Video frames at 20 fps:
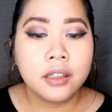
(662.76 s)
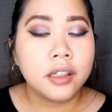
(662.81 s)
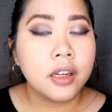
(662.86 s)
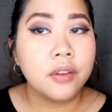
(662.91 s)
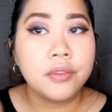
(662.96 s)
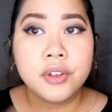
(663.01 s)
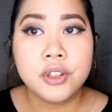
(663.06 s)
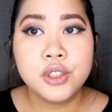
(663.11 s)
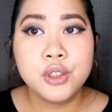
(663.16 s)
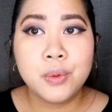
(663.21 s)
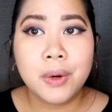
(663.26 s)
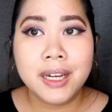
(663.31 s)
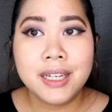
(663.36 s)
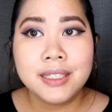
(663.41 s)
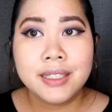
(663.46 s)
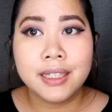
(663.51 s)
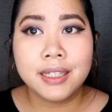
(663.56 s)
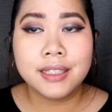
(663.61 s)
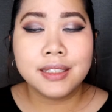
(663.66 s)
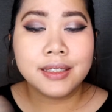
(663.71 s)
Coverage
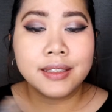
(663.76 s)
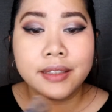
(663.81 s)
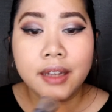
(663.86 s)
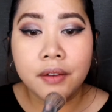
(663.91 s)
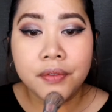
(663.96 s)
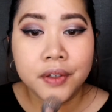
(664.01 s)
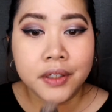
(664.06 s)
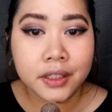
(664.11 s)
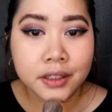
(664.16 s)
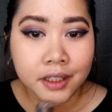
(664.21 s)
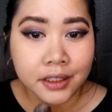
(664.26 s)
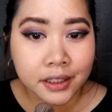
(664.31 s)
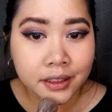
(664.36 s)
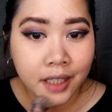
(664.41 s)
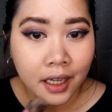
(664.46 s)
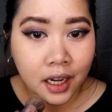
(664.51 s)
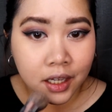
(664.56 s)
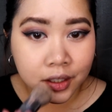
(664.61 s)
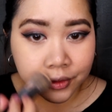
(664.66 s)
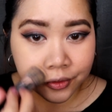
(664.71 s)
wise, it is definitely
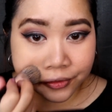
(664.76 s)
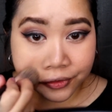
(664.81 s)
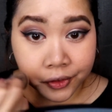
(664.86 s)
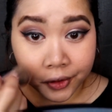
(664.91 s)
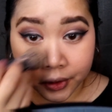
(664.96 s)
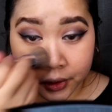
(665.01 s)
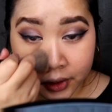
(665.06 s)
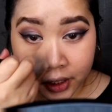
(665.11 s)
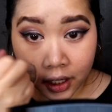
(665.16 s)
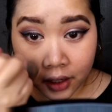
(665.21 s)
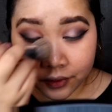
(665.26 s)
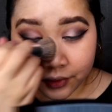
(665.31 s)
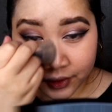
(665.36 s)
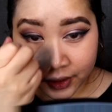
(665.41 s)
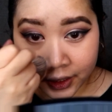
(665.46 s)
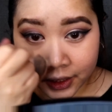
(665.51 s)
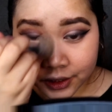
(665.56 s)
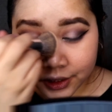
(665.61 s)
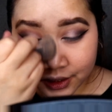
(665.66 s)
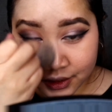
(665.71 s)
not full
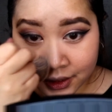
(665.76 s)
coverage.